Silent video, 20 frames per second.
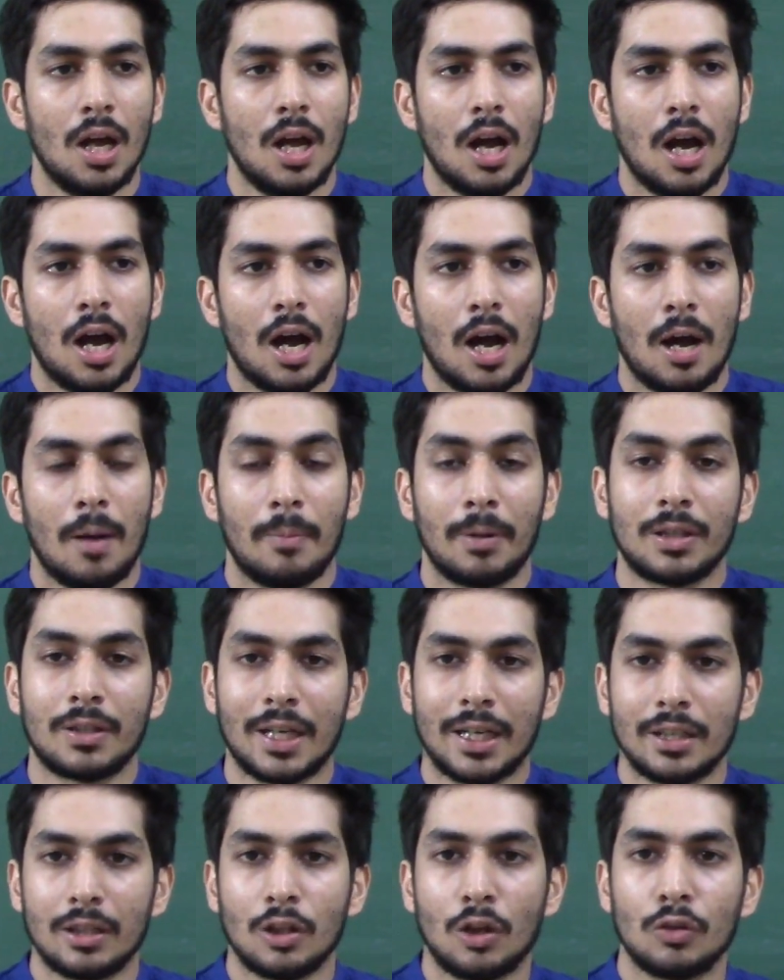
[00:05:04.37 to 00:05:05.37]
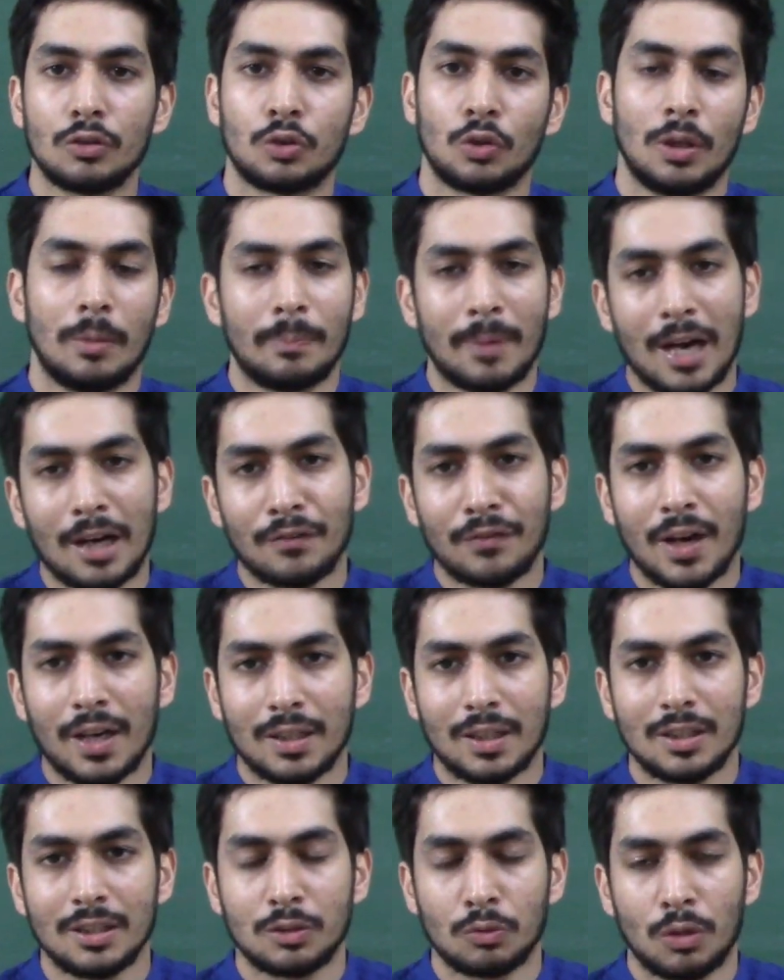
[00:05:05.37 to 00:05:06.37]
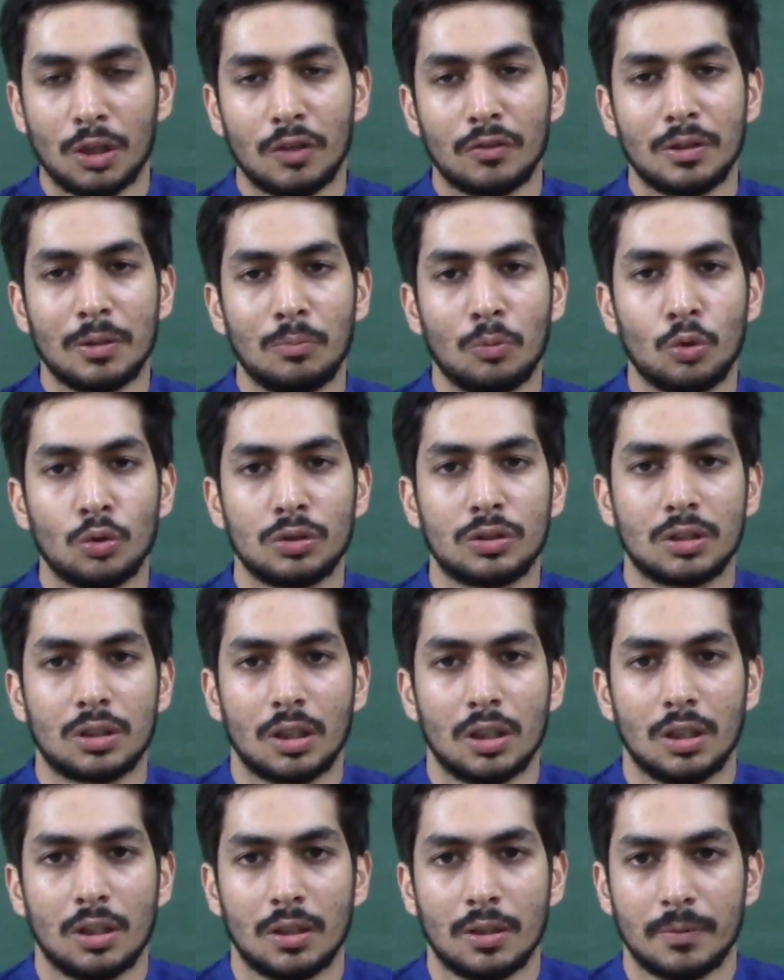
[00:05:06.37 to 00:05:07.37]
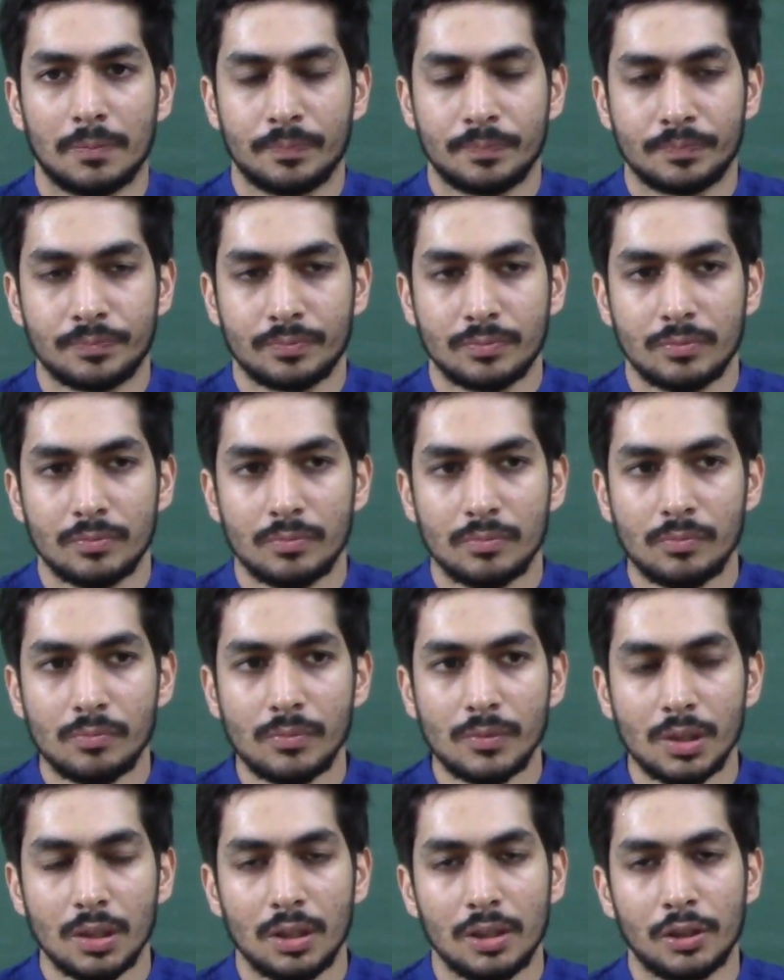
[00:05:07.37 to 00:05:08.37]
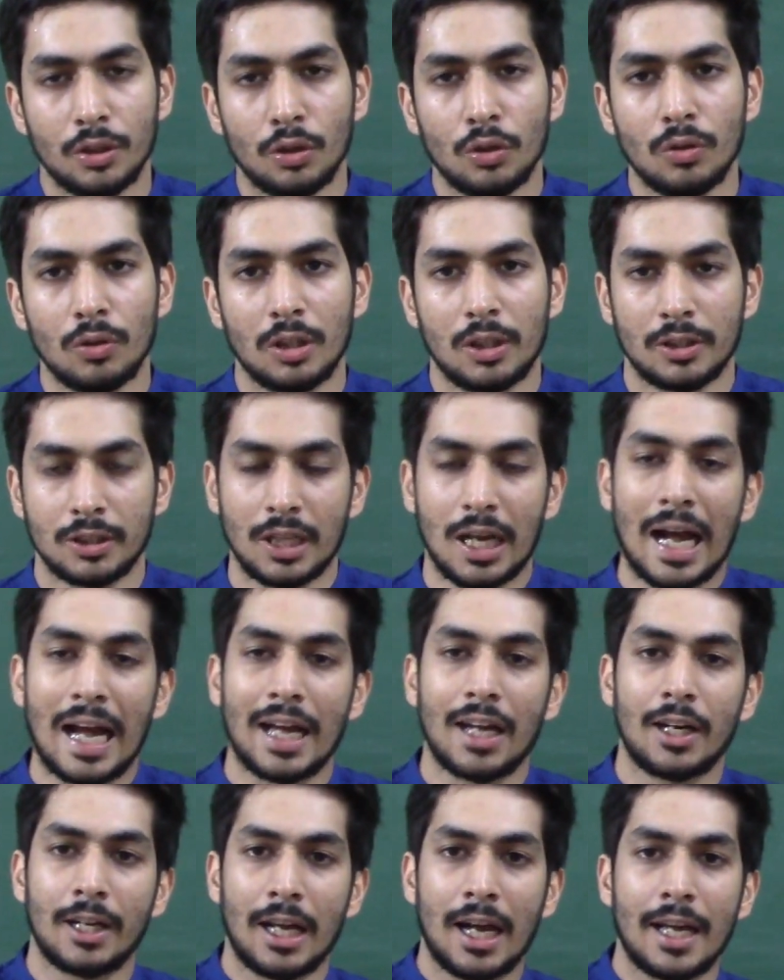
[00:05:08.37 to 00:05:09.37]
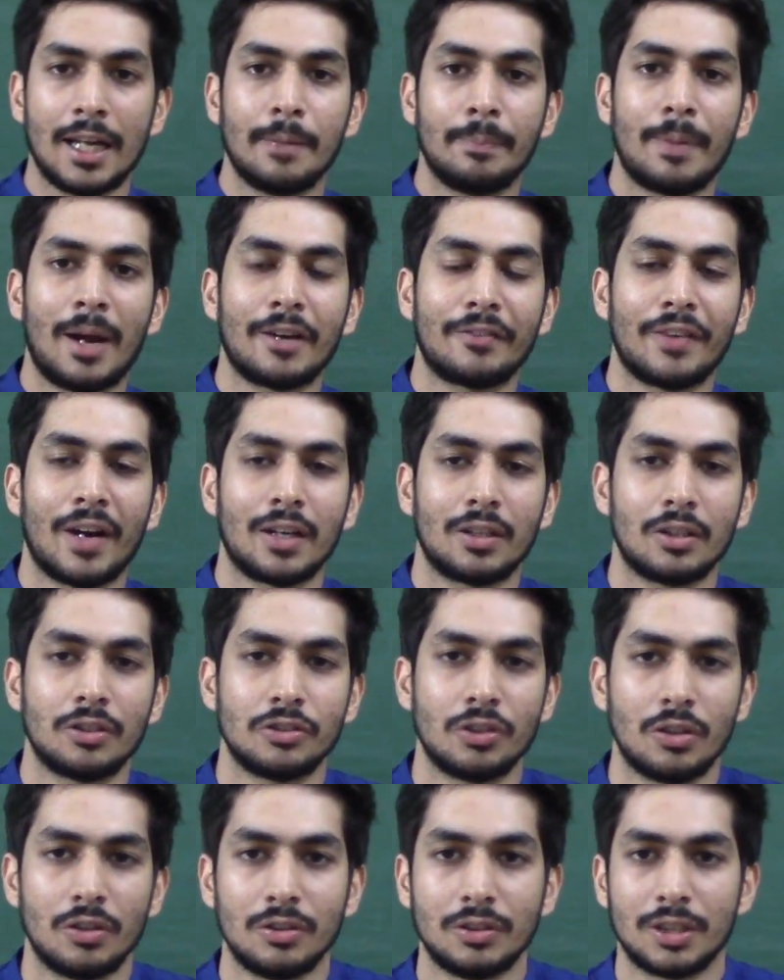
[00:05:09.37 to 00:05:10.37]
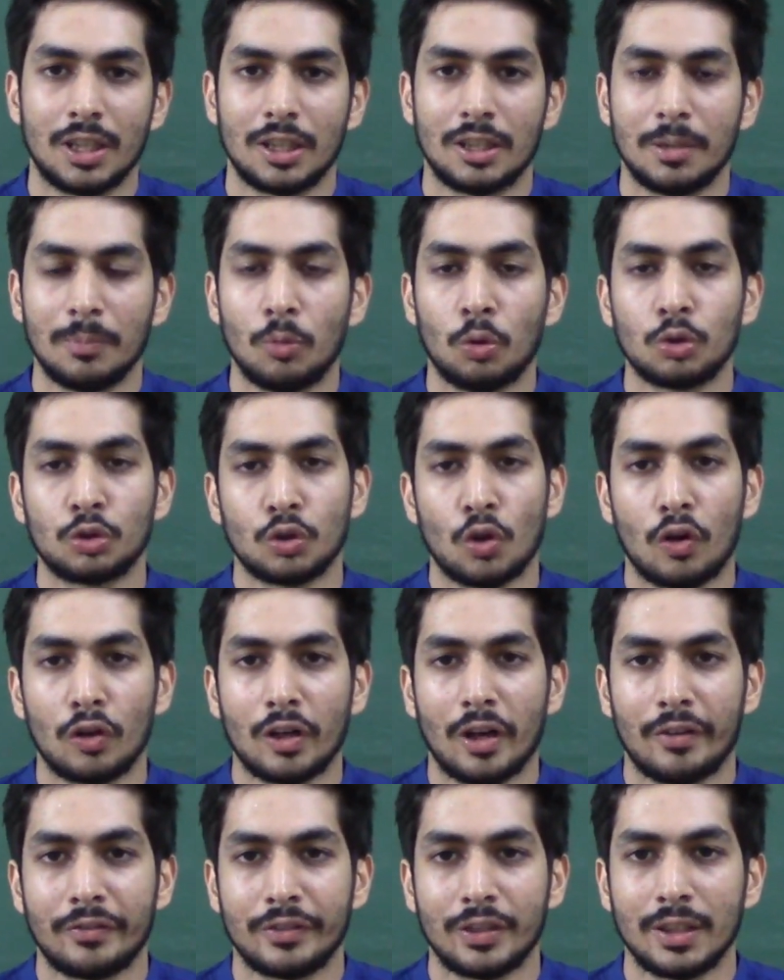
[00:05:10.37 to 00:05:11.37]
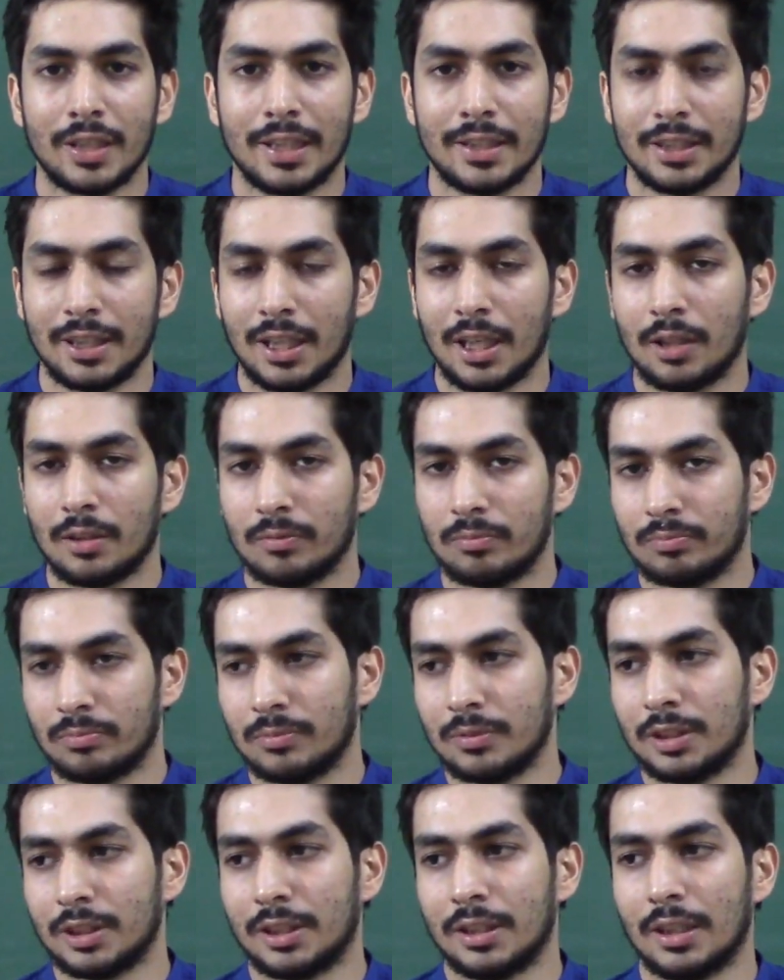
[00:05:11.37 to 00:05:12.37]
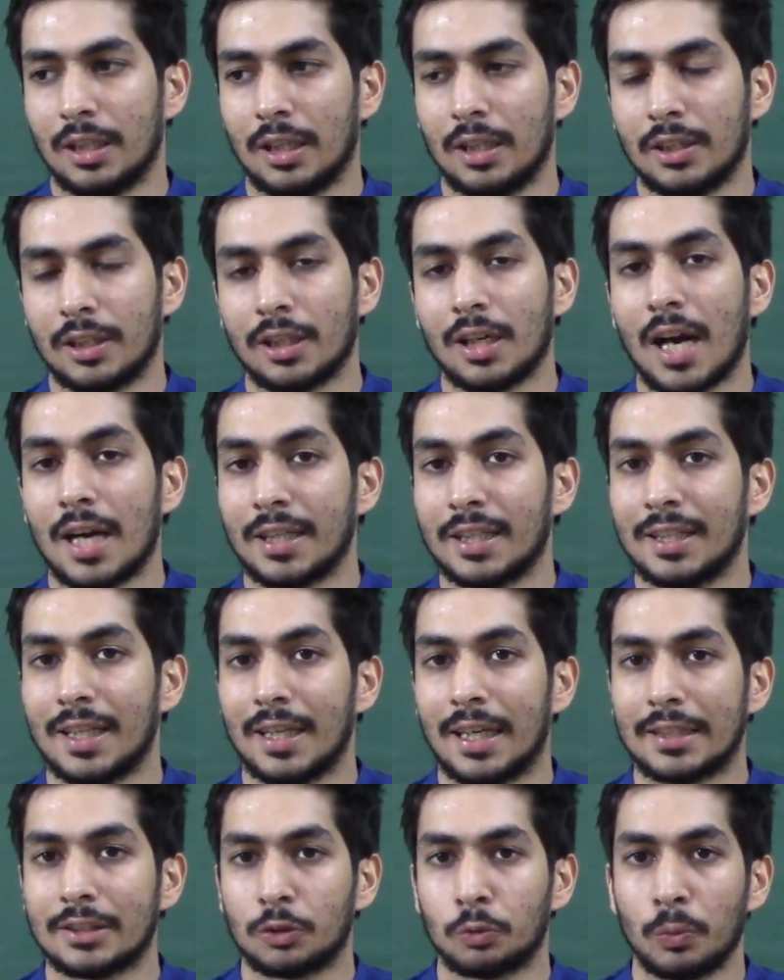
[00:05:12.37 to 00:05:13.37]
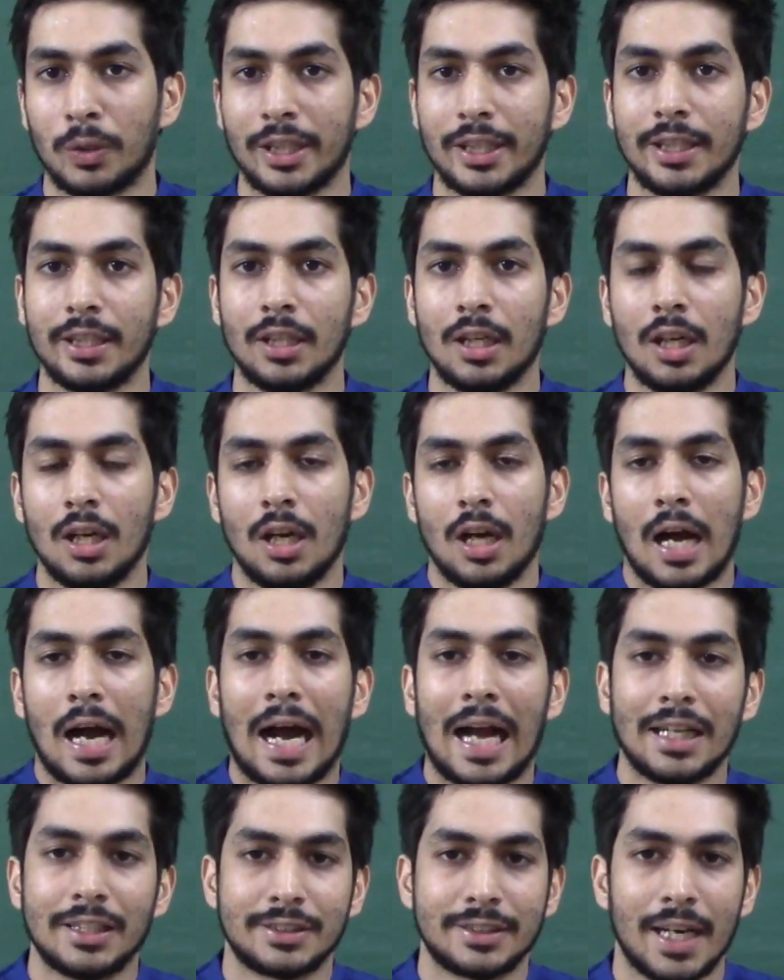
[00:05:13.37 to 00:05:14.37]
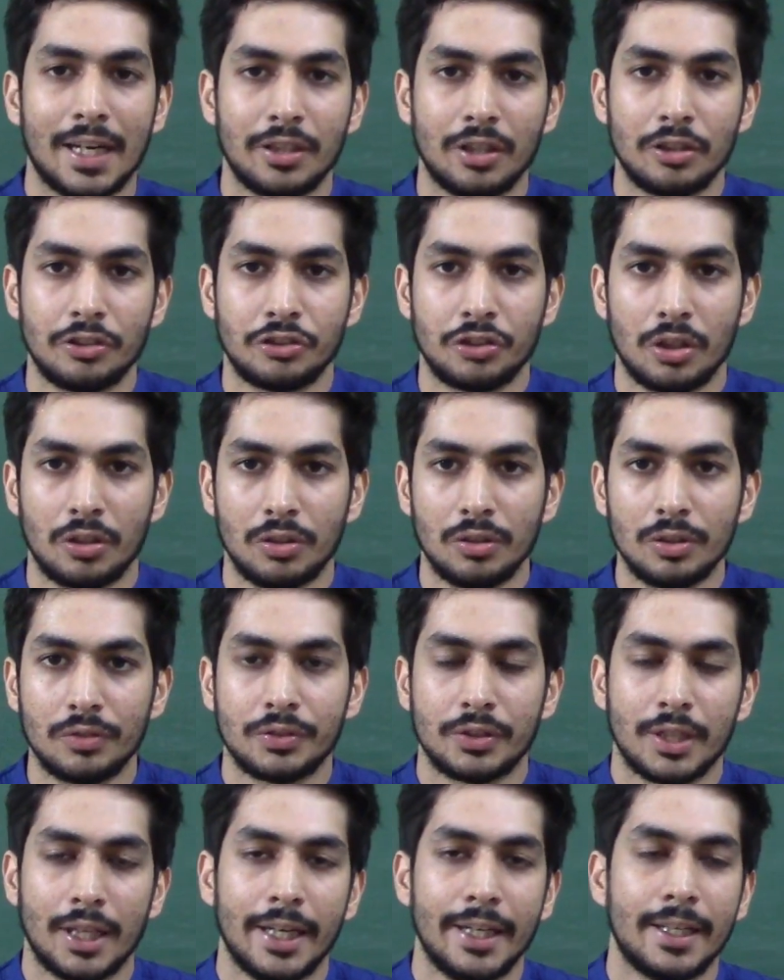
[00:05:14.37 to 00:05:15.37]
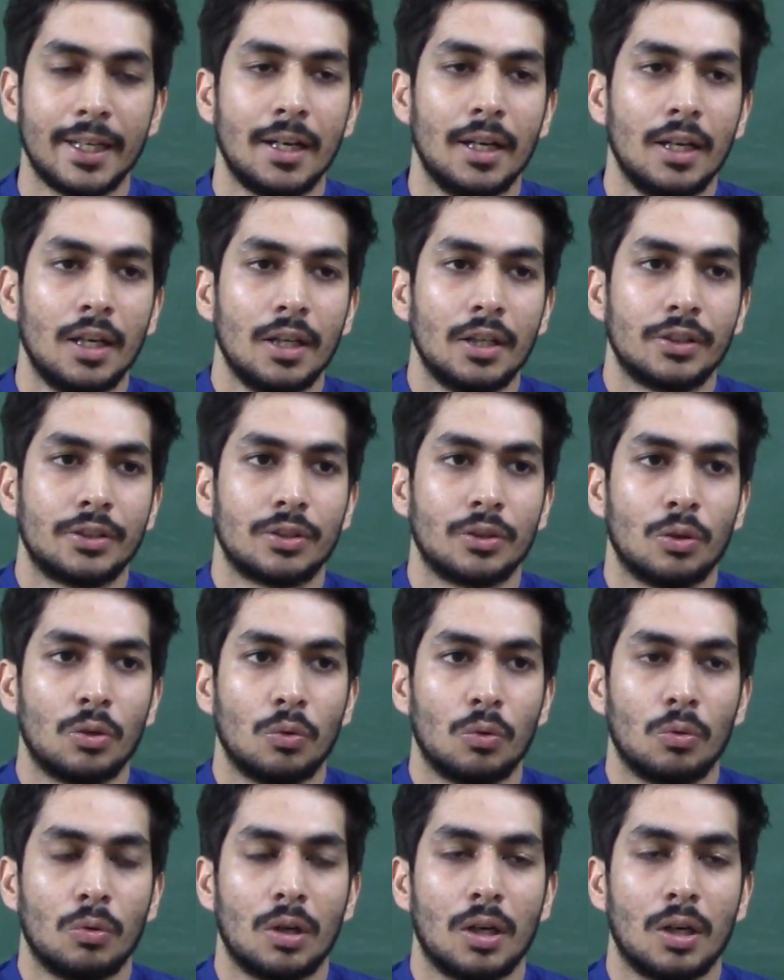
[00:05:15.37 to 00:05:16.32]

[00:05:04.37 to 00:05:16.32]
but right now, so impact factor is one of the most the higher impact factor journals are the most sought after, and they are regarded as very high standard journals, right? So